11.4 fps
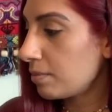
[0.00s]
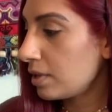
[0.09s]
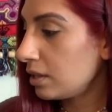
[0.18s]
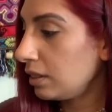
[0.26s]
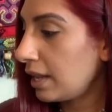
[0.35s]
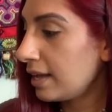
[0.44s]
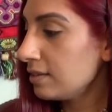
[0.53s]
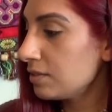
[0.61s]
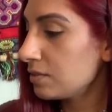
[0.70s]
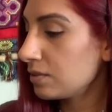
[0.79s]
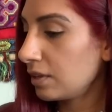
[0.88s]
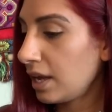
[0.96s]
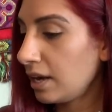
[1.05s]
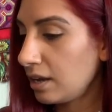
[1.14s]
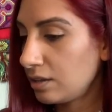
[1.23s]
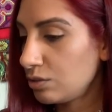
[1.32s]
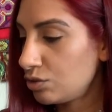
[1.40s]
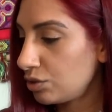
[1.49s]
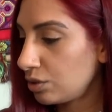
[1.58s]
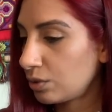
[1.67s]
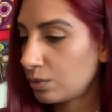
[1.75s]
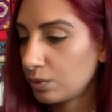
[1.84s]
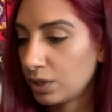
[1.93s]
Let's get
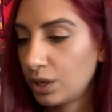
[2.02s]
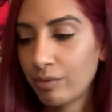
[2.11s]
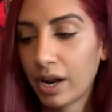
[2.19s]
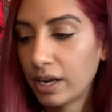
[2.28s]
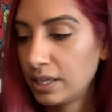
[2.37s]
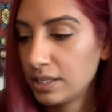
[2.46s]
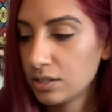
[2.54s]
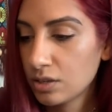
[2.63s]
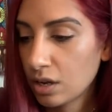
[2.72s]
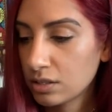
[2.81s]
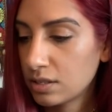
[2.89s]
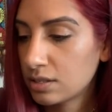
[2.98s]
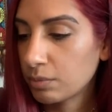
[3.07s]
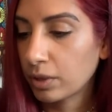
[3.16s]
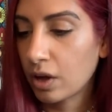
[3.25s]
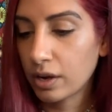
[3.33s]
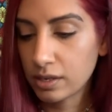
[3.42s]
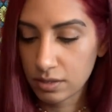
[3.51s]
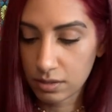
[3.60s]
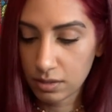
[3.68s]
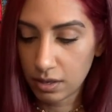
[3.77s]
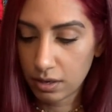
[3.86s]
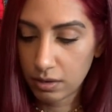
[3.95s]
into, you know what? I need to talk to some
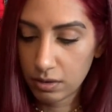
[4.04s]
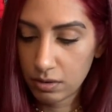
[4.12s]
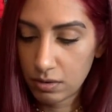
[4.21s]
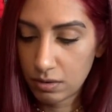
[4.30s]
goddesses here.